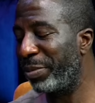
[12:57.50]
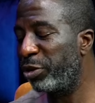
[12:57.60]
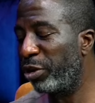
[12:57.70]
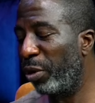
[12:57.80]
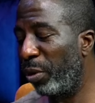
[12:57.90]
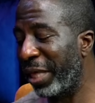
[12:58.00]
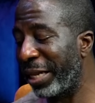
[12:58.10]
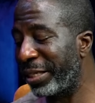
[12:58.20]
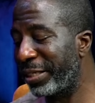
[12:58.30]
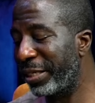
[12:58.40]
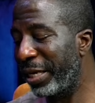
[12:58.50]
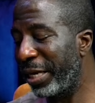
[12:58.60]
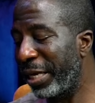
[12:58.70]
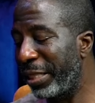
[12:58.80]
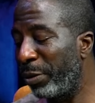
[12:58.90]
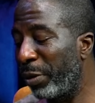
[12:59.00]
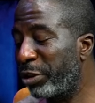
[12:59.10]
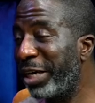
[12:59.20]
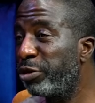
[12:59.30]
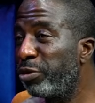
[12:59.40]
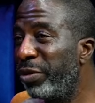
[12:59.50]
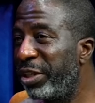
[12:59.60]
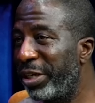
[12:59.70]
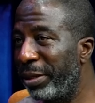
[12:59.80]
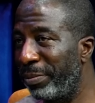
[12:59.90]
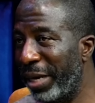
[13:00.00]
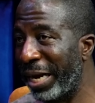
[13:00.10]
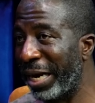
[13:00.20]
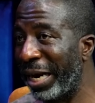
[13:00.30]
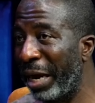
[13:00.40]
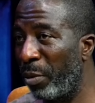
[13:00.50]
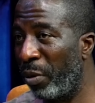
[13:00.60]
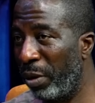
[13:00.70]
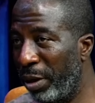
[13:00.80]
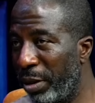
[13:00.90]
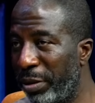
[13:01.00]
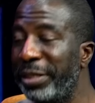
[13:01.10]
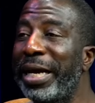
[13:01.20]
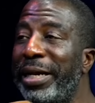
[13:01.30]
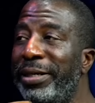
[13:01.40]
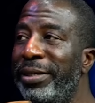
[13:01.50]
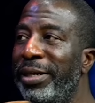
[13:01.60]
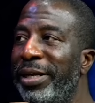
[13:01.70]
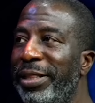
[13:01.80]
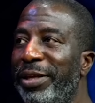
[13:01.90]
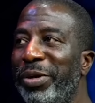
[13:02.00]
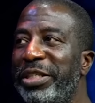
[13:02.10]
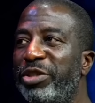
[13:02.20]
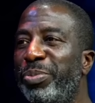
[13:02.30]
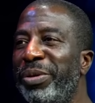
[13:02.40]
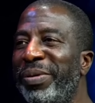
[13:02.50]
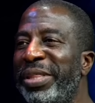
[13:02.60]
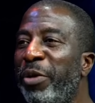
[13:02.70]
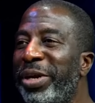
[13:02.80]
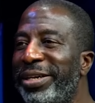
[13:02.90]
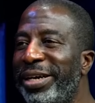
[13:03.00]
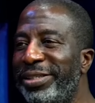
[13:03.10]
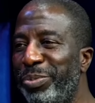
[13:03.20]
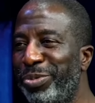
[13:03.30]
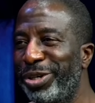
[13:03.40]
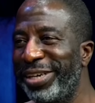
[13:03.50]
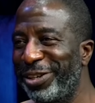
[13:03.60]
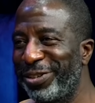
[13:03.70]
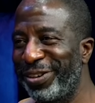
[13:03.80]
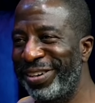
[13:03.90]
told that they were trying to reach him at Alagmo. They said they wanted to put him under witness protection.